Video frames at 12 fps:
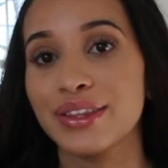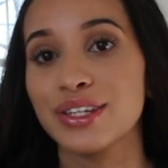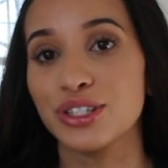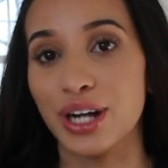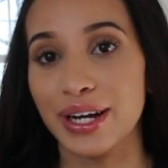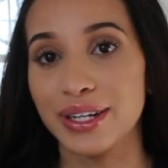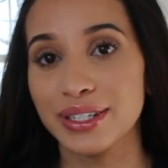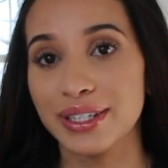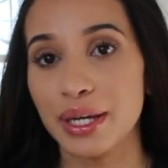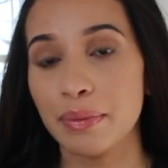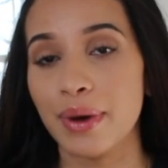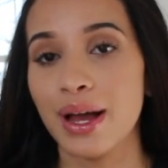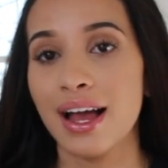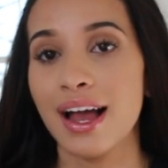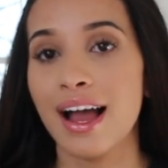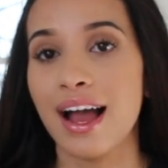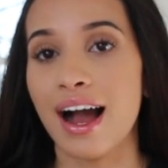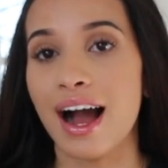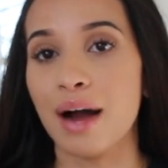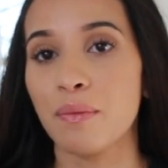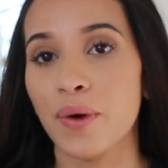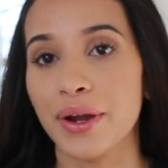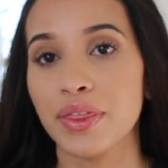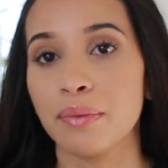in the try-on clip, I'm
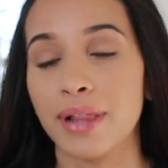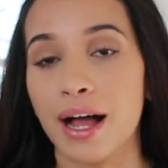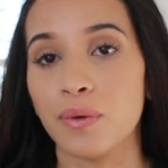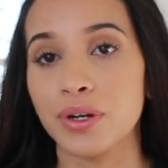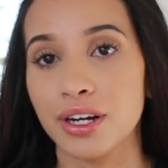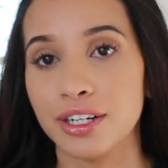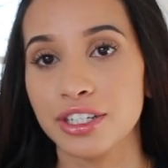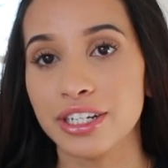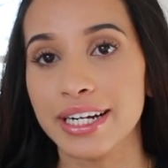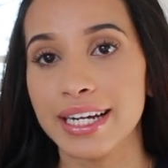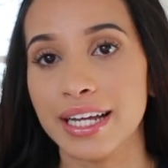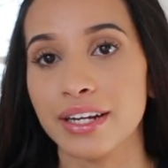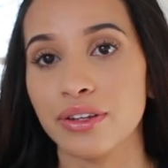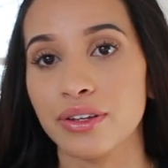wearing the black one under it and it